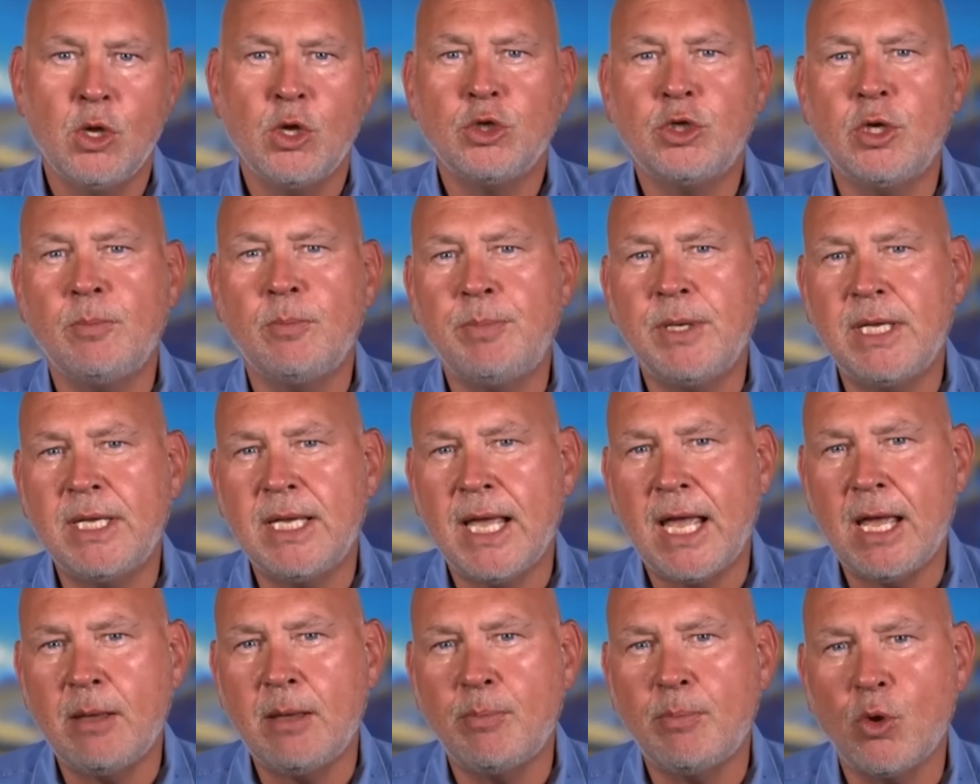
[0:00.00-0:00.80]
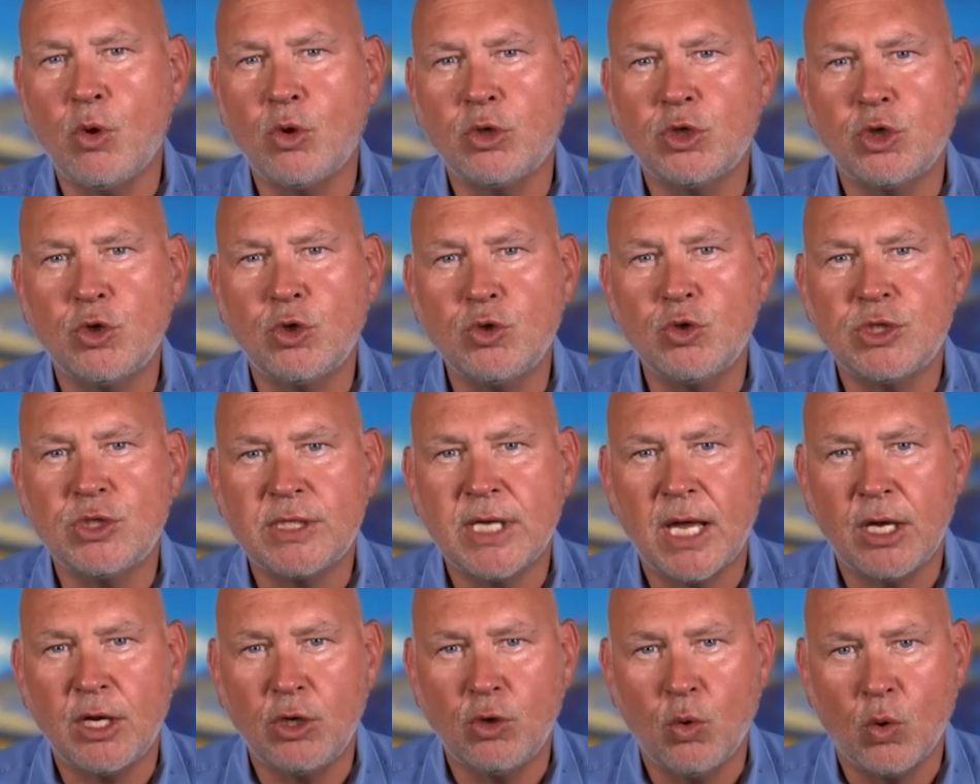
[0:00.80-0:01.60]
to be able to
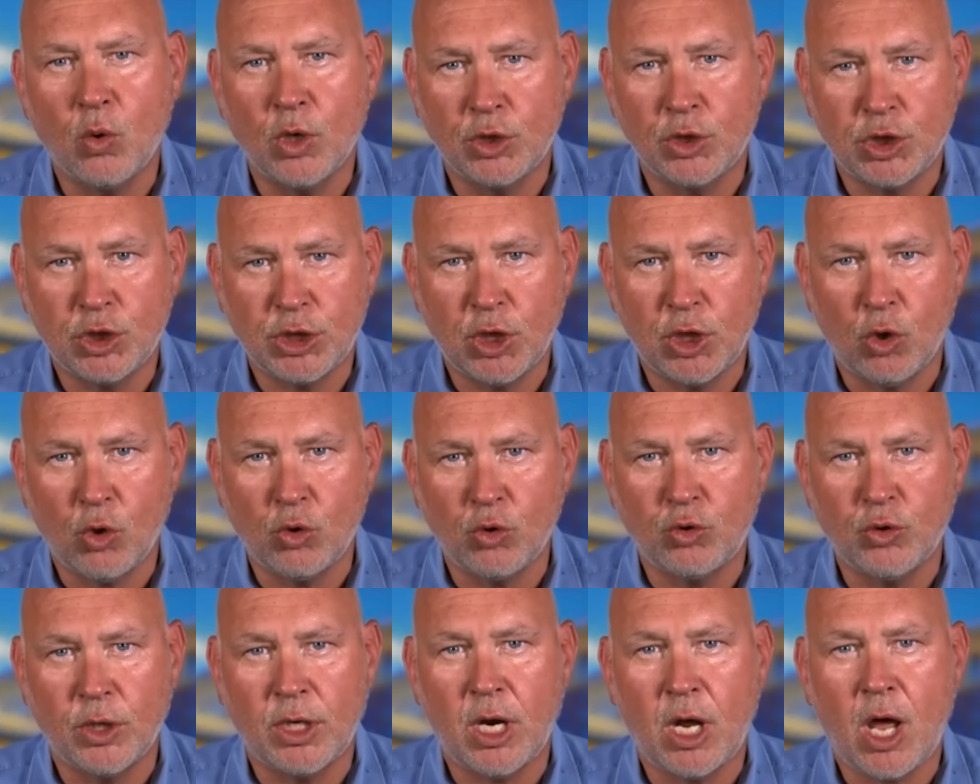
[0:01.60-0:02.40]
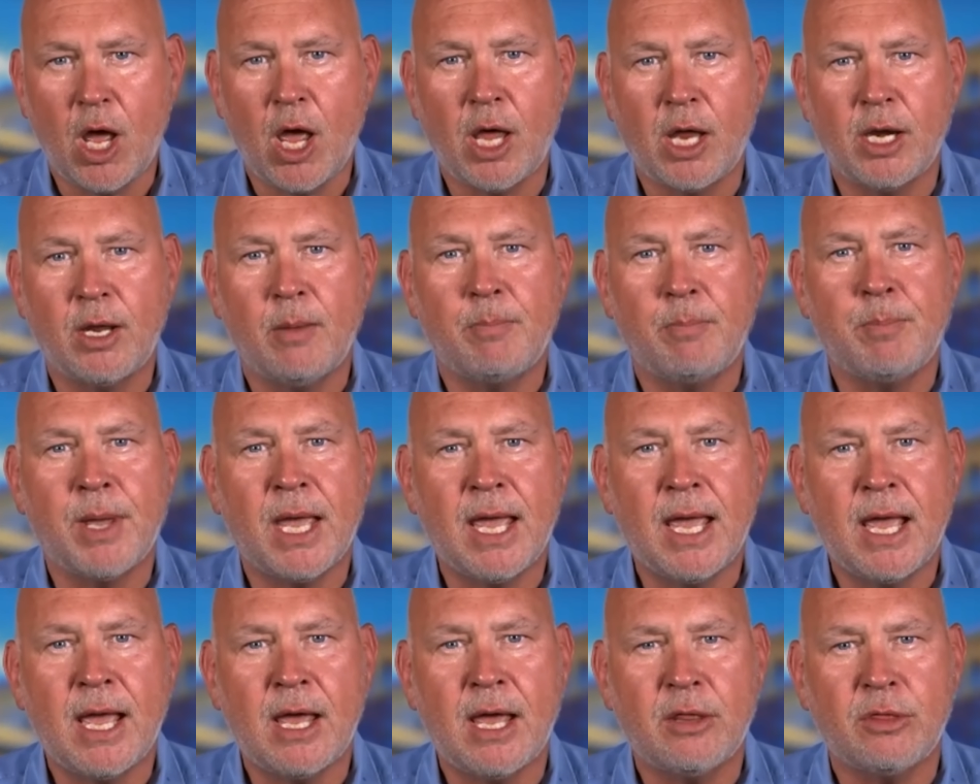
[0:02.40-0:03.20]
set your children on a
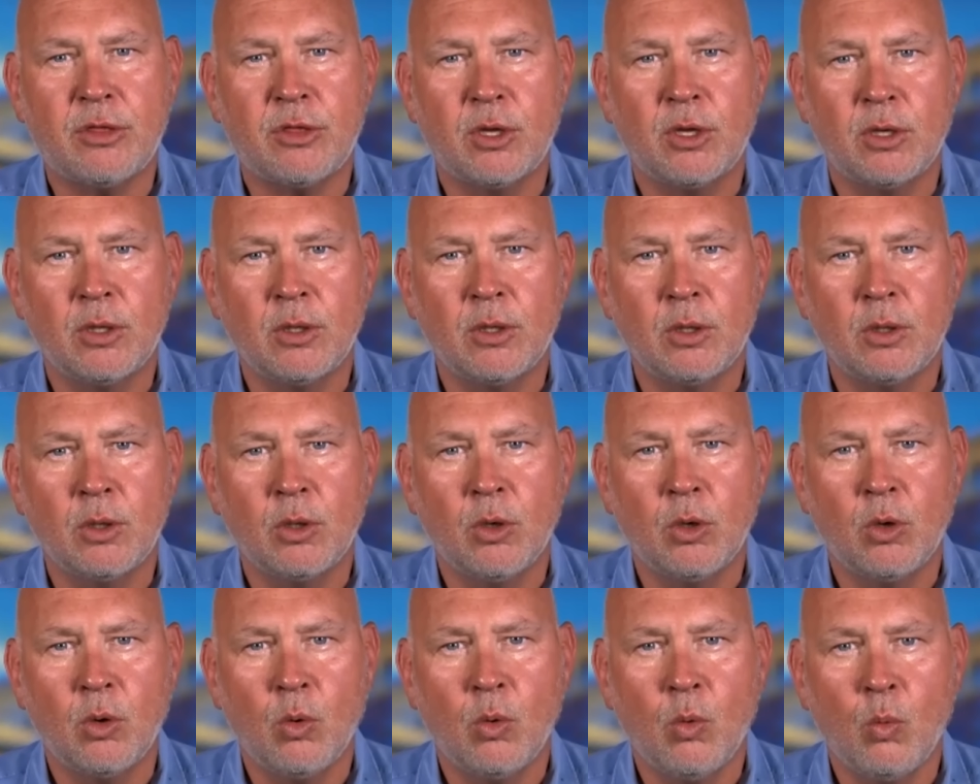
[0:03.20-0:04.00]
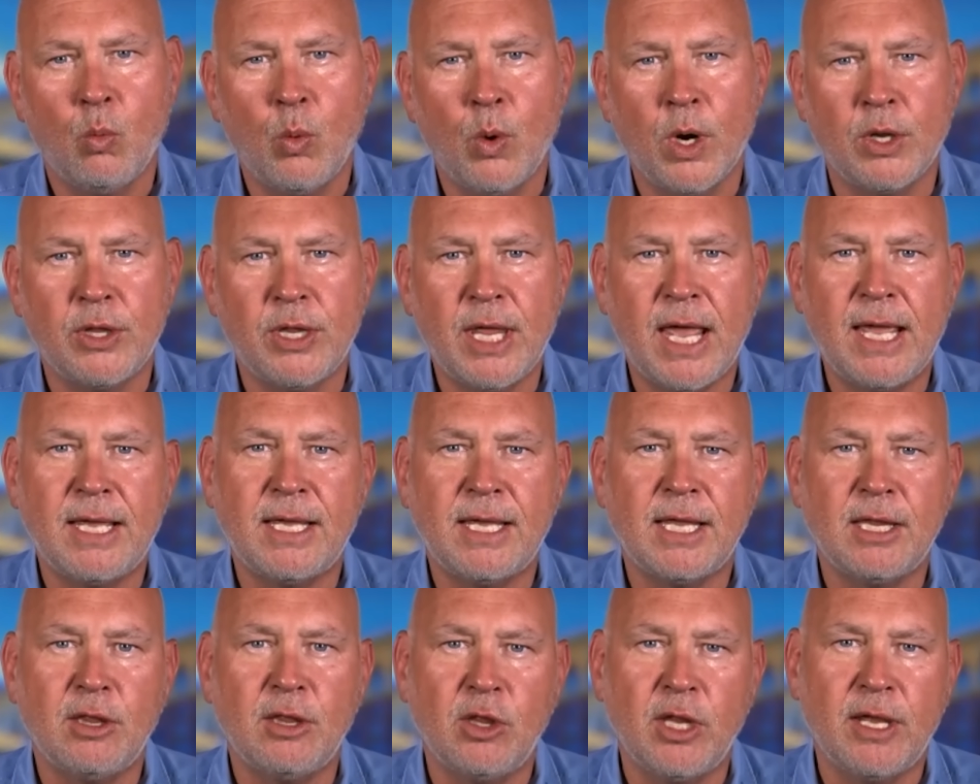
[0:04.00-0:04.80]
path where they
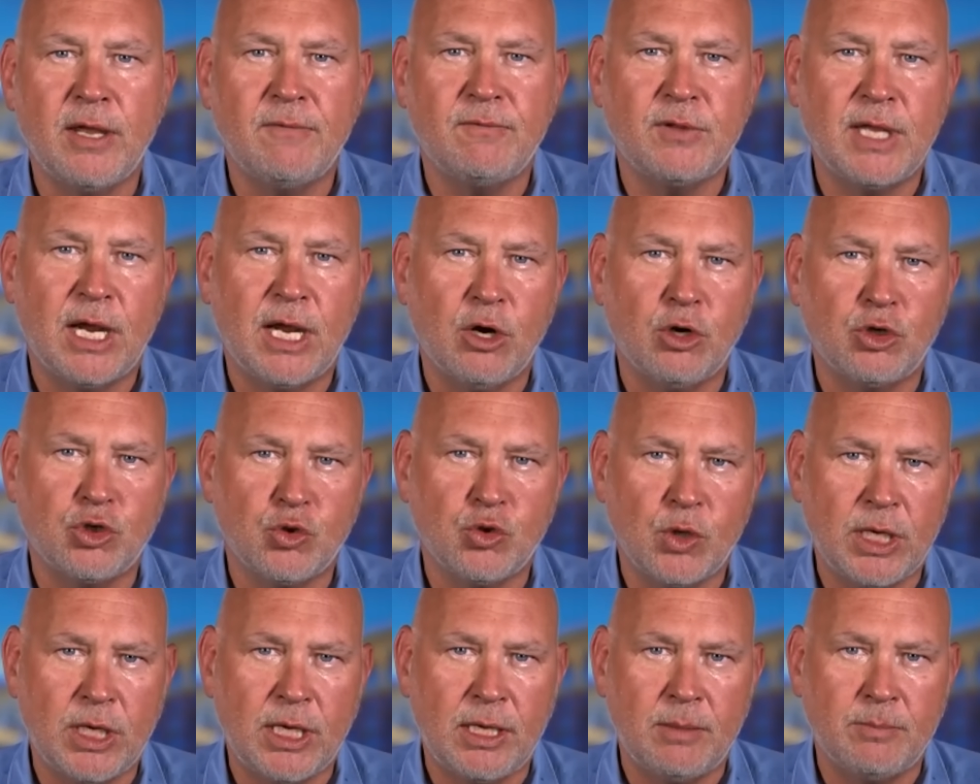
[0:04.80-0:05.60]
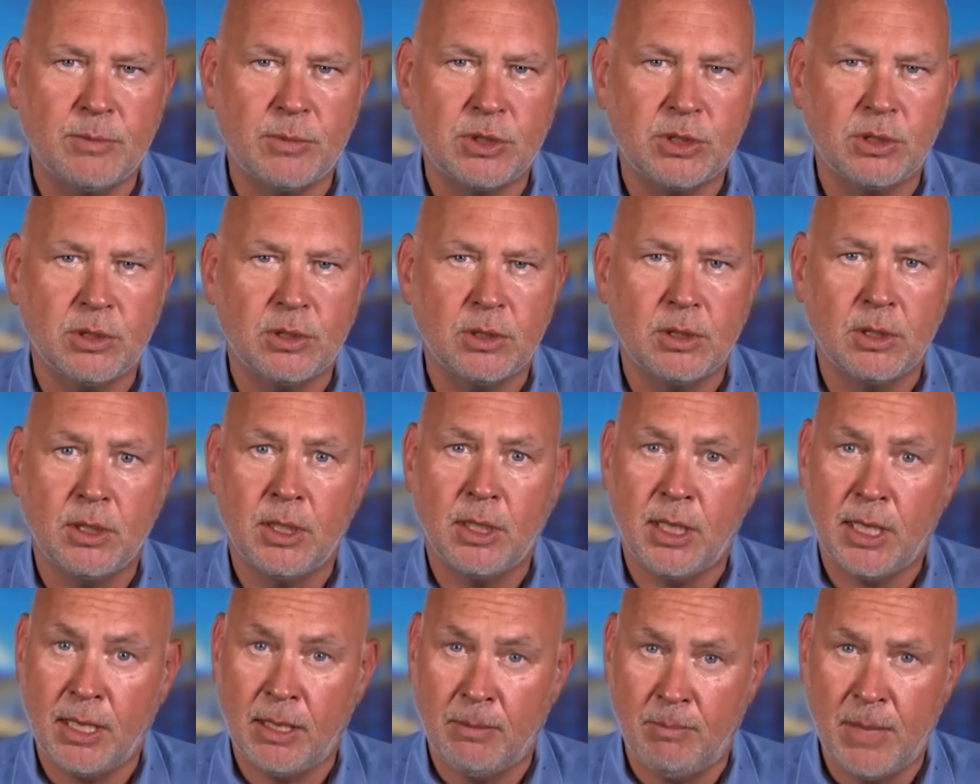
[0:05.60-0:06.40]
can live their dreams
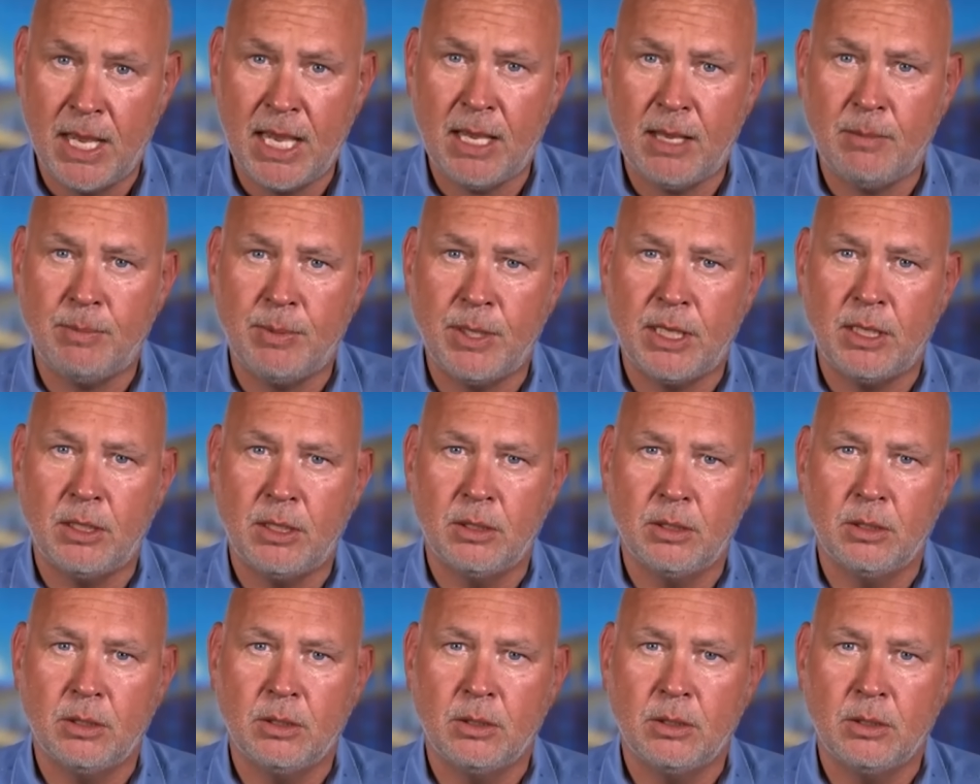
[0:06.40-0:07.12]
and maybe